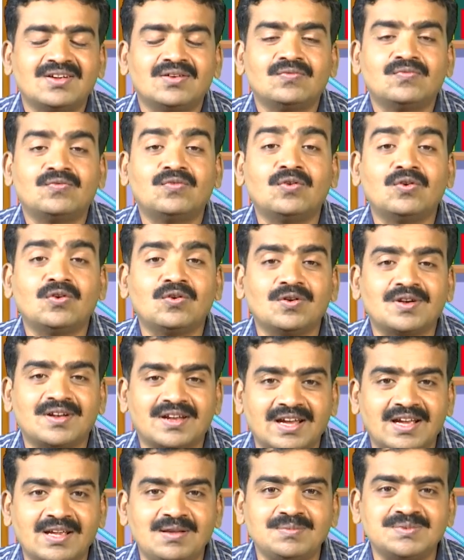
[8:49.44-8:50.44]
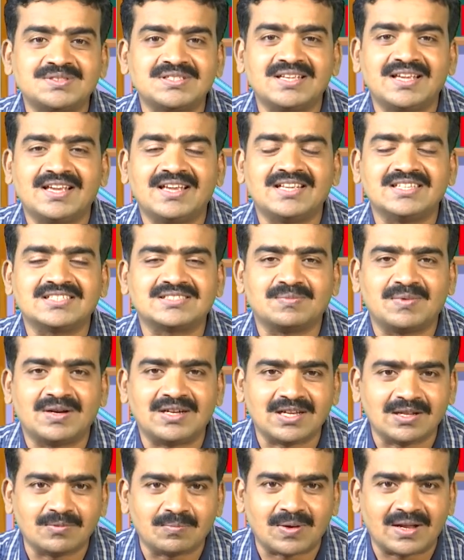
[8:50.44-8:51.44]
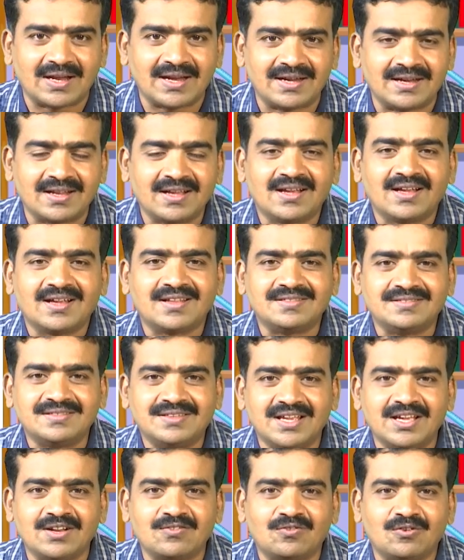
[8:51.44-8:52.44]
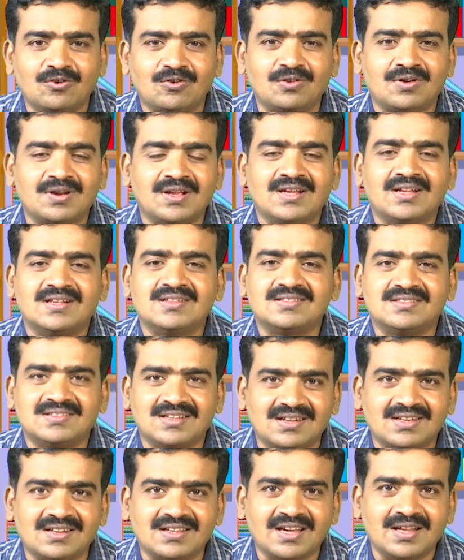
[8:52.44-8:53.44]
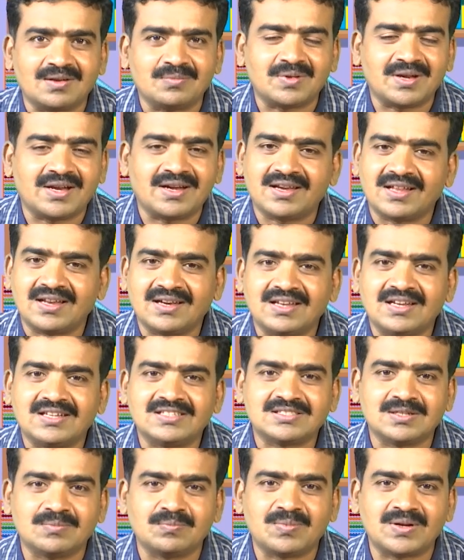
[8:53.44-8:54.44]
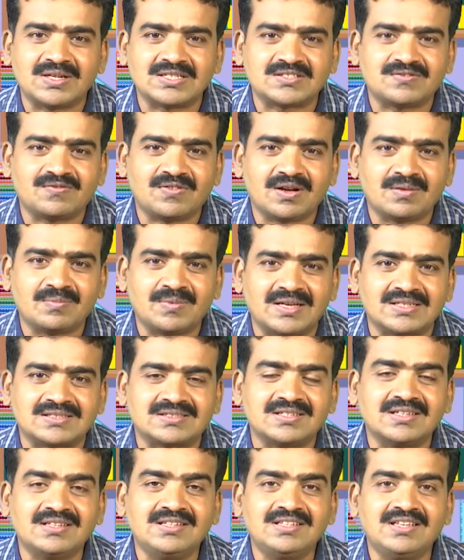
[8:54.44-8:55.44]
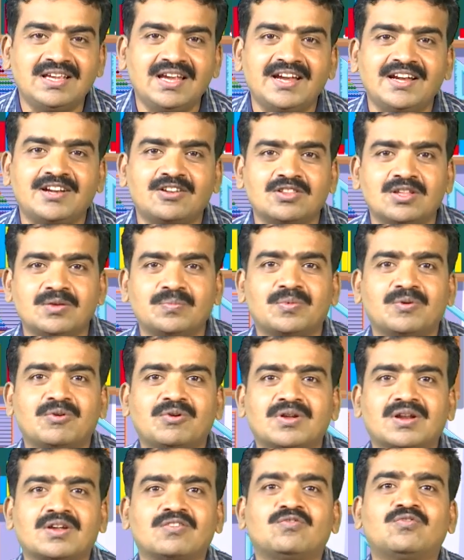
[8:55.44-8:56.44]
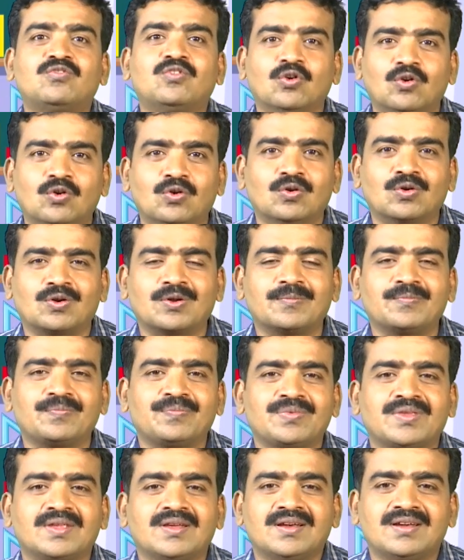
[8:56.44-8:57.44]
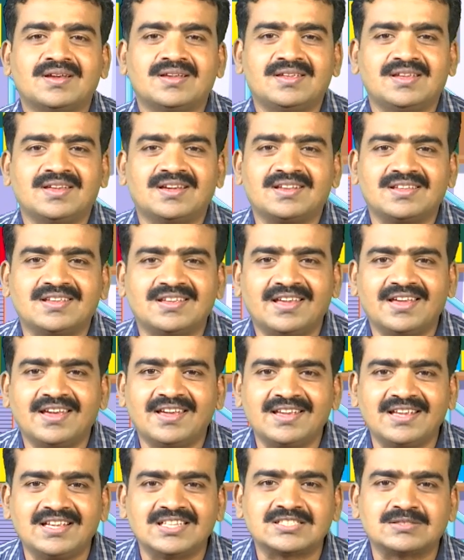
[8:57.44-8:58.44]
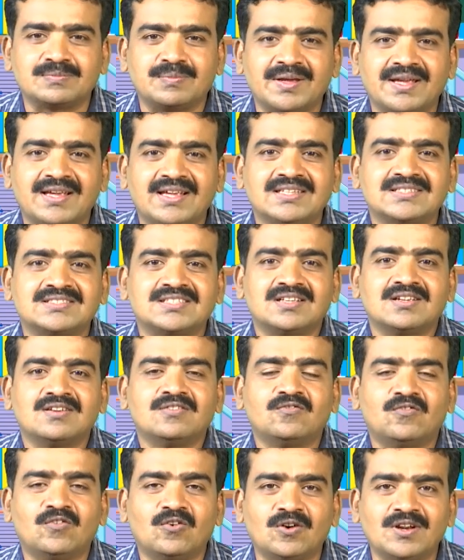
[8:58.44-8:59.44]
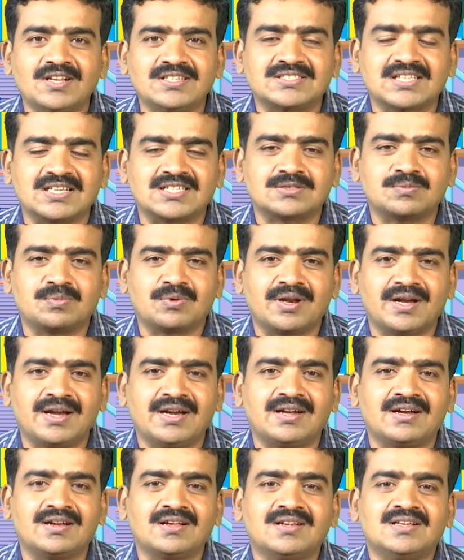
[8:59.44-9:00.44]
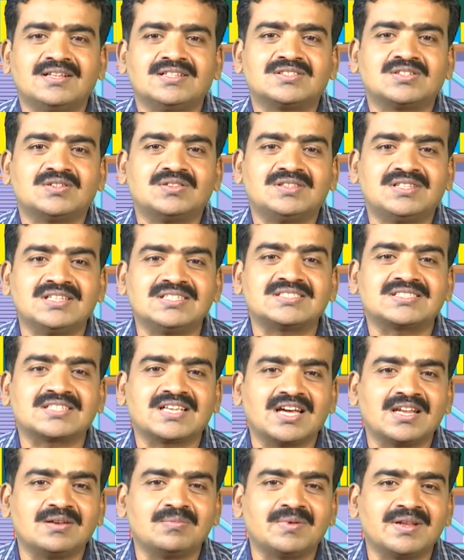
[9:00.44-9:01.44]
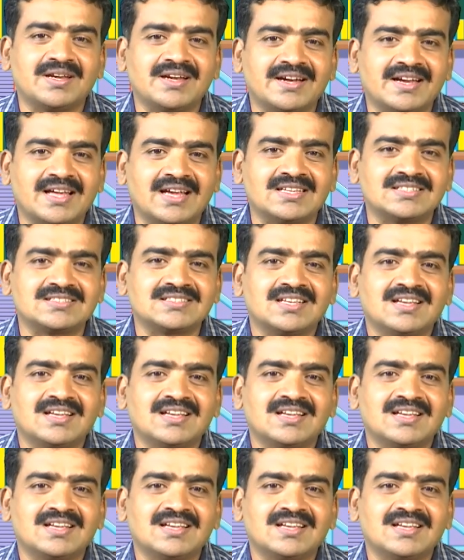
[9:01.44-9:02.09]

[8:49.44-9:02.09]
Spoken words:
4 times a is multiplied, therefore, that can be written in simplest form as a to the power of 4. Here a is base, 4 is exponent. So, this can be read as